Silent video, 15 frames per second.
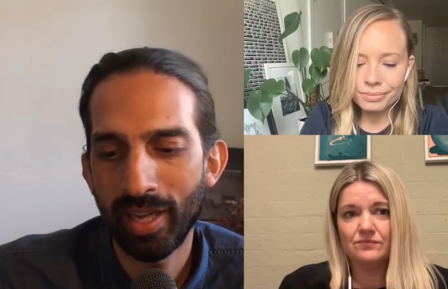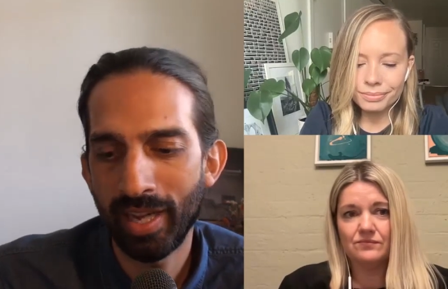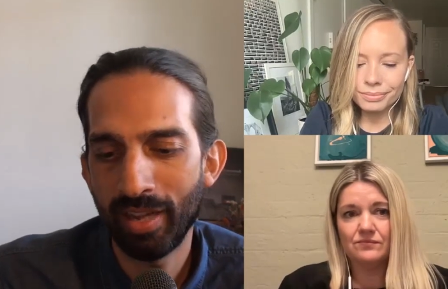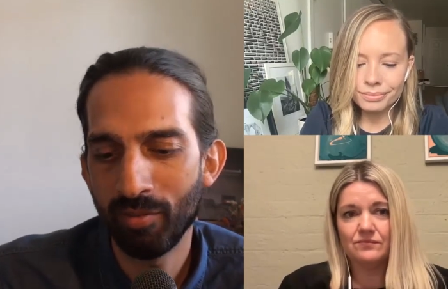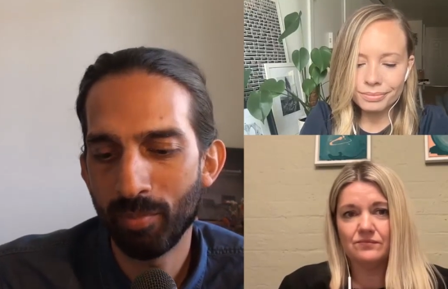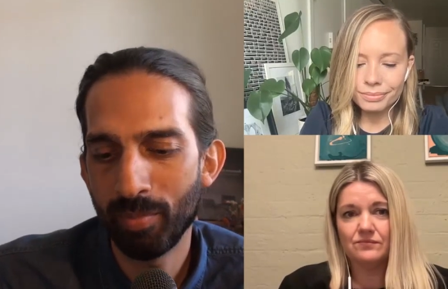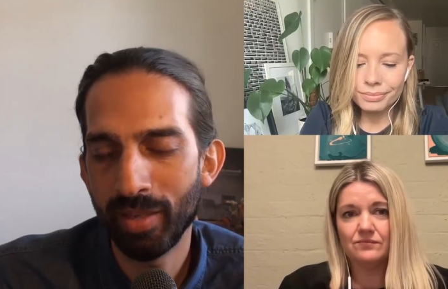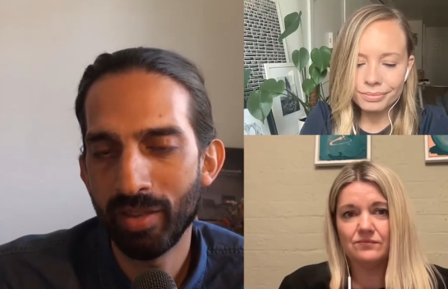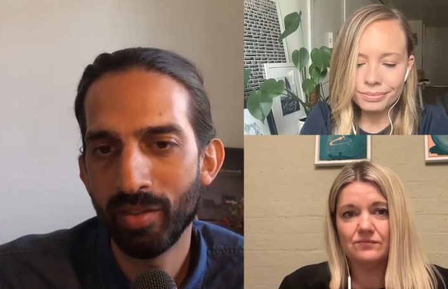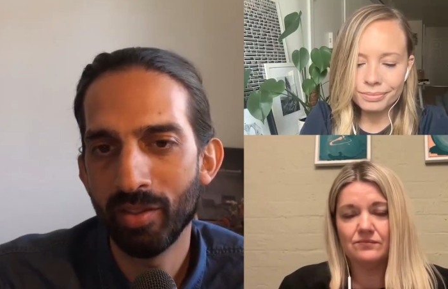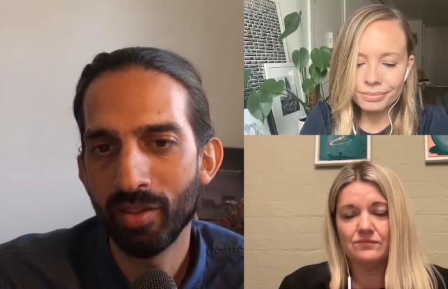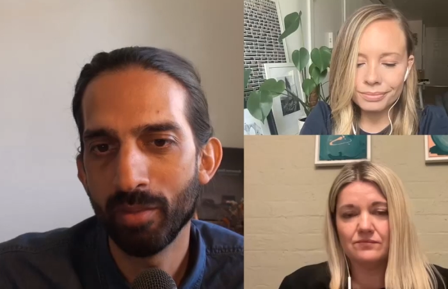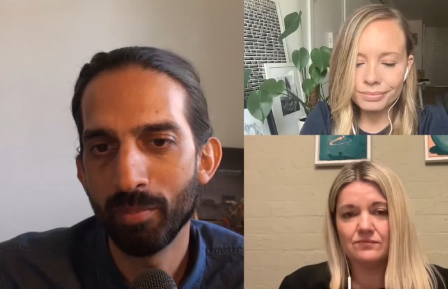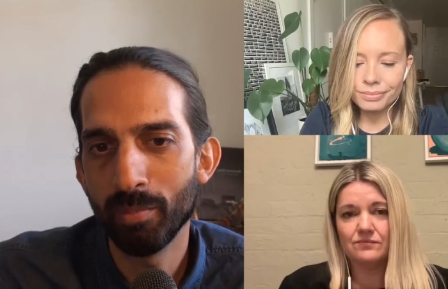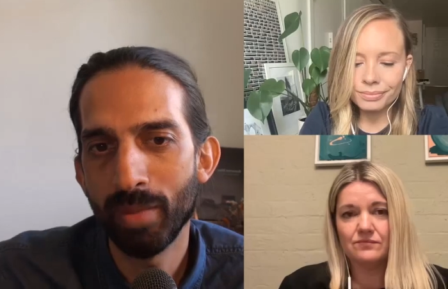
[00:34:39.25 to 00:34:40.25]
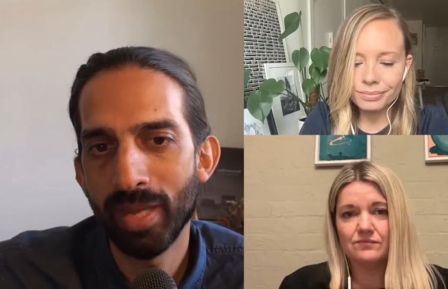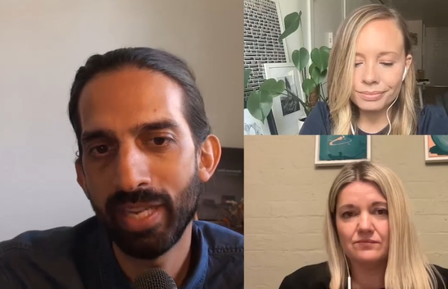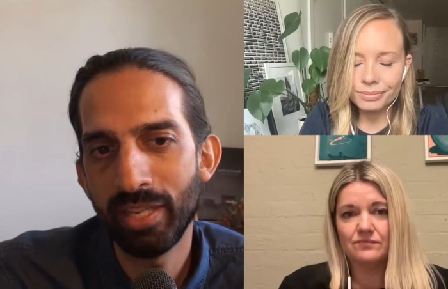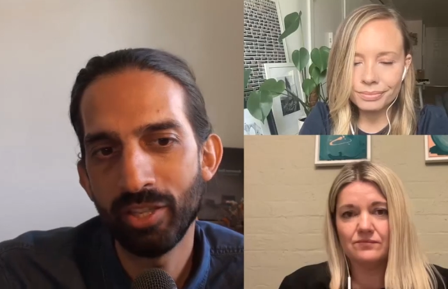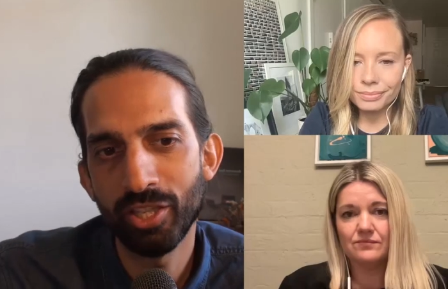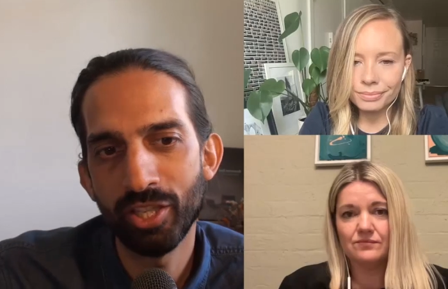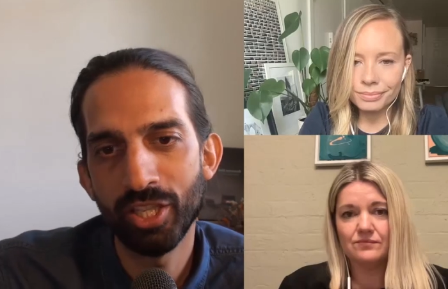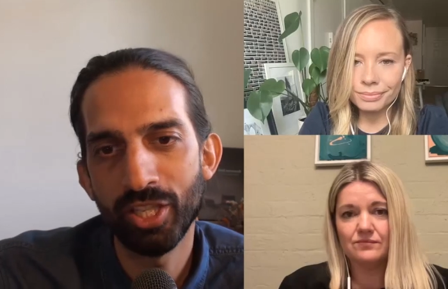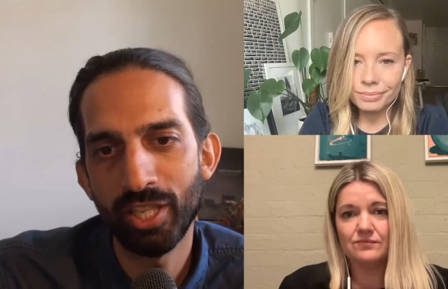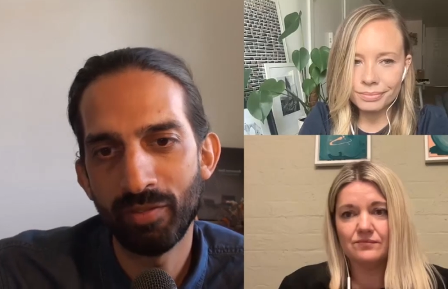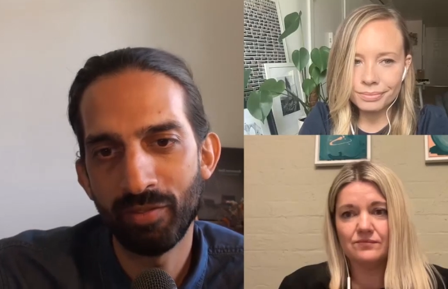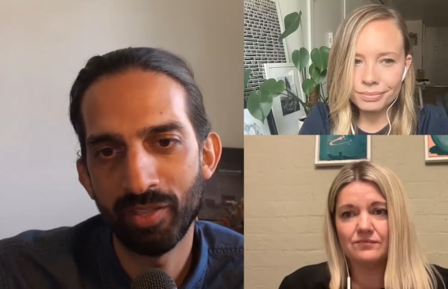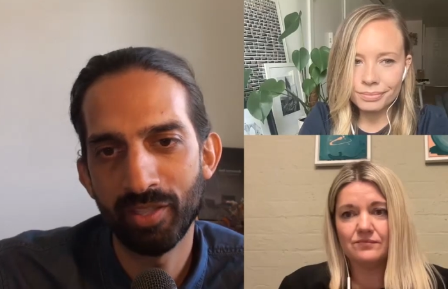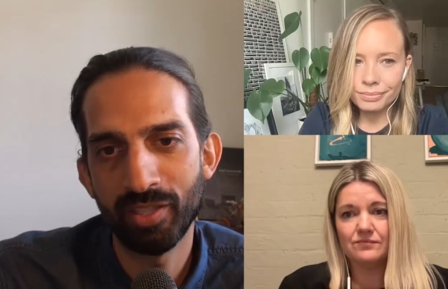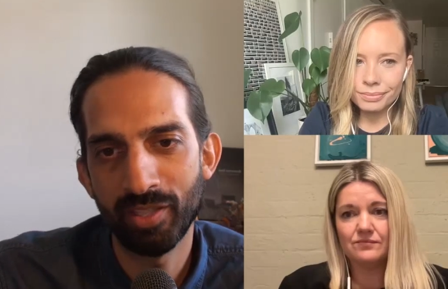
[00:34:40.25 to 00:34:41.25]
Speaker 1: have been the major
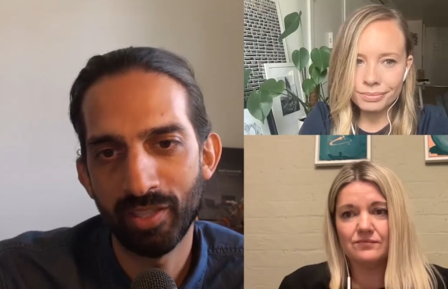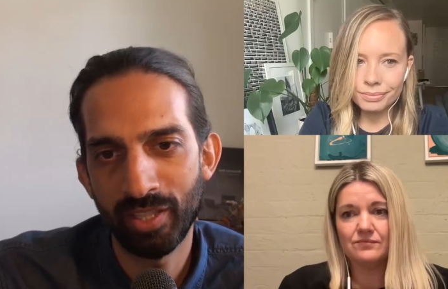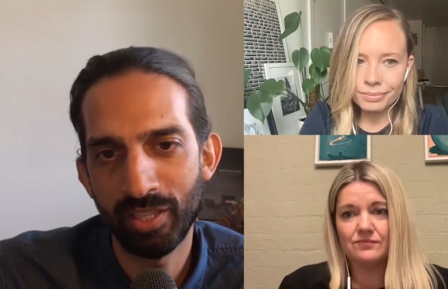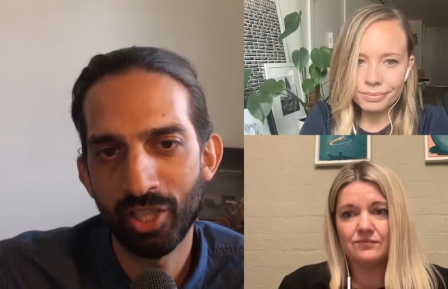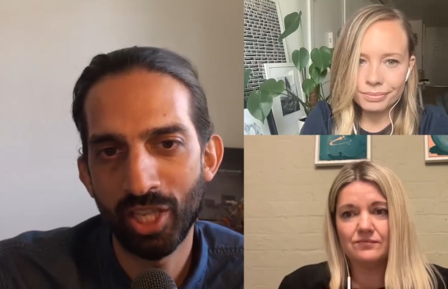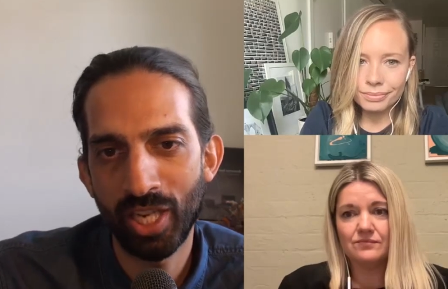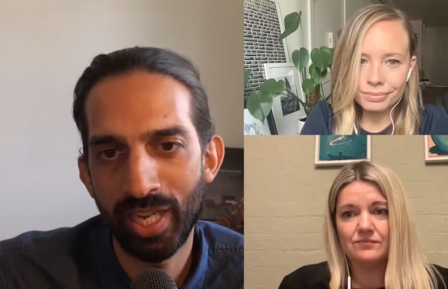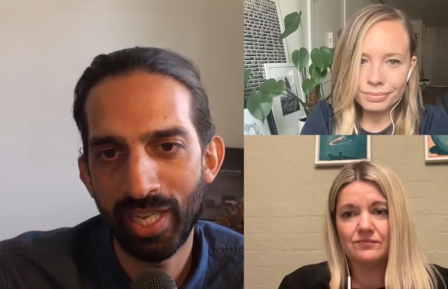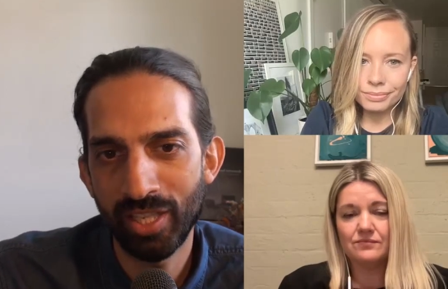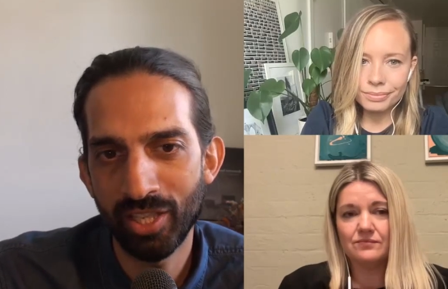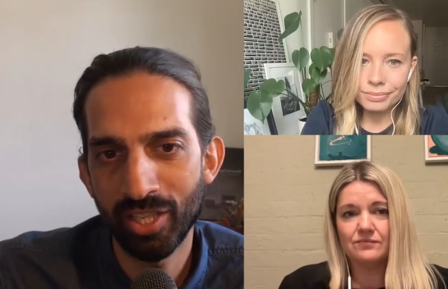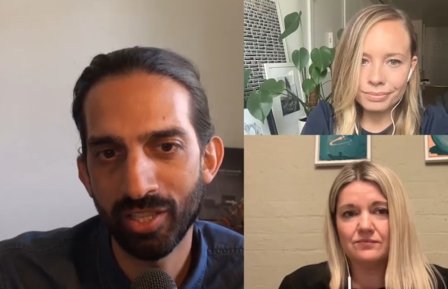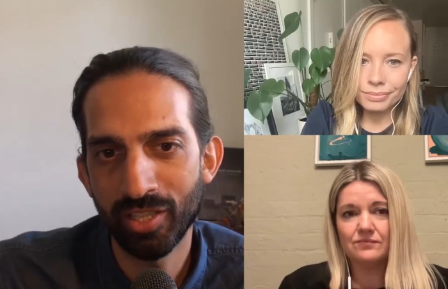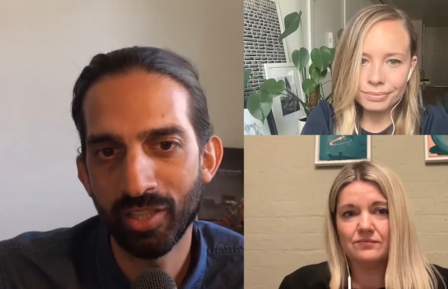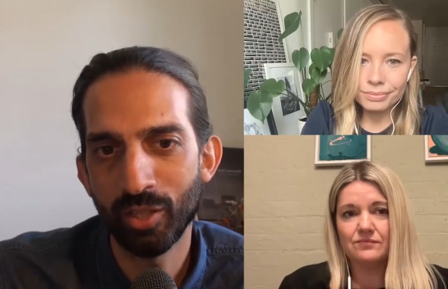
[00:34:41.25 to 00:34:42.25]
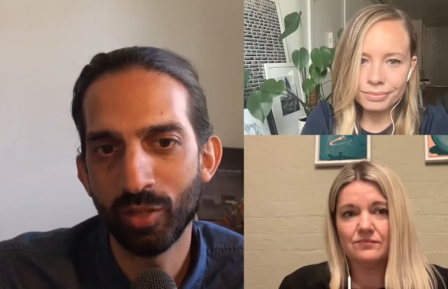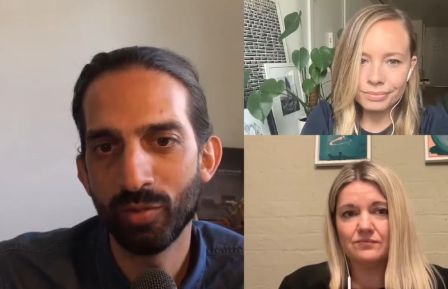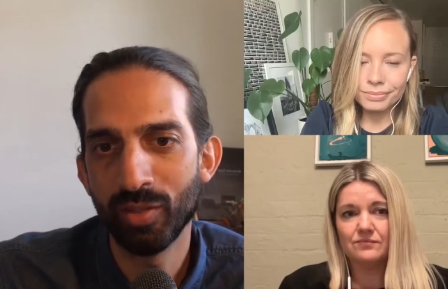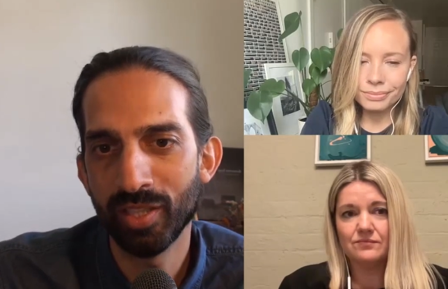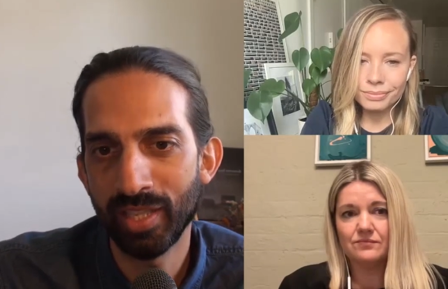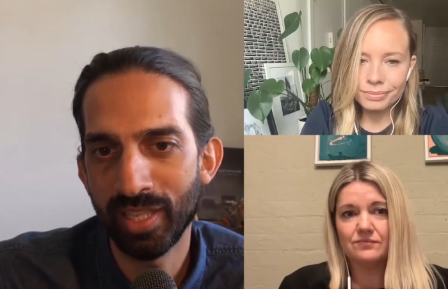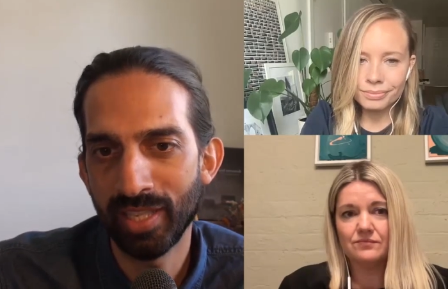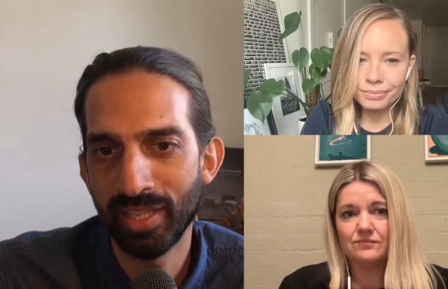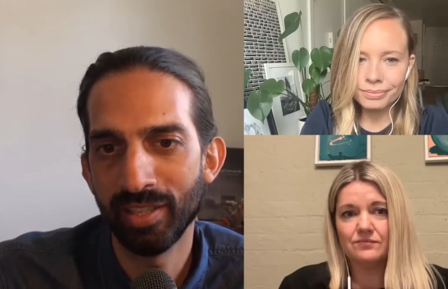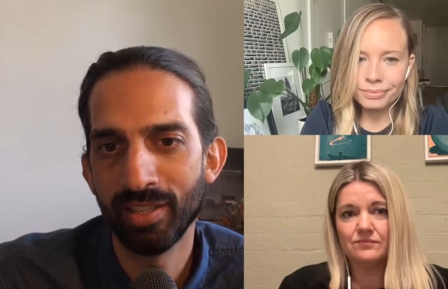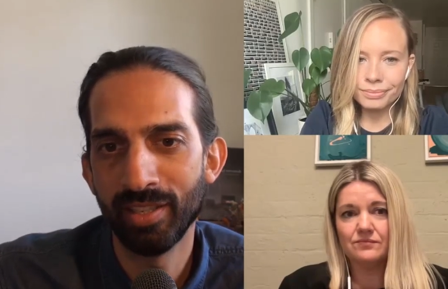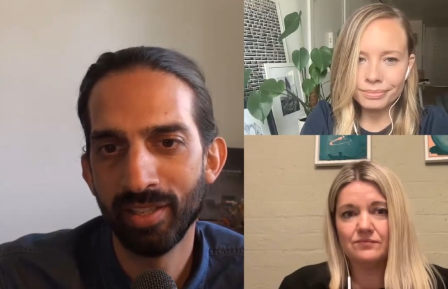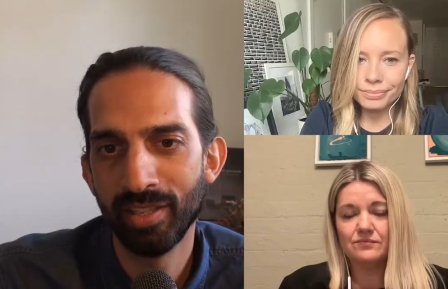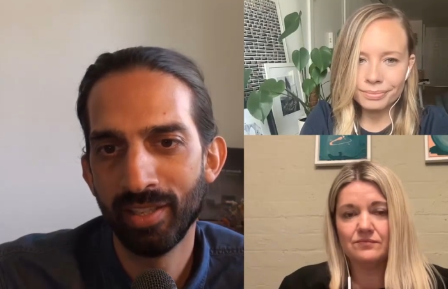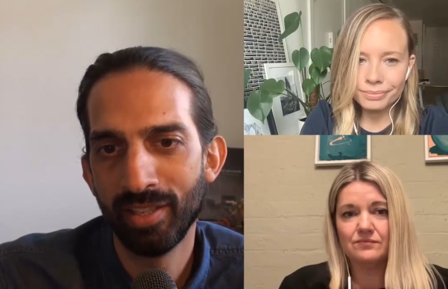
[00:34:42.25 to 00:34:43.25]
shifts and changes that you've seen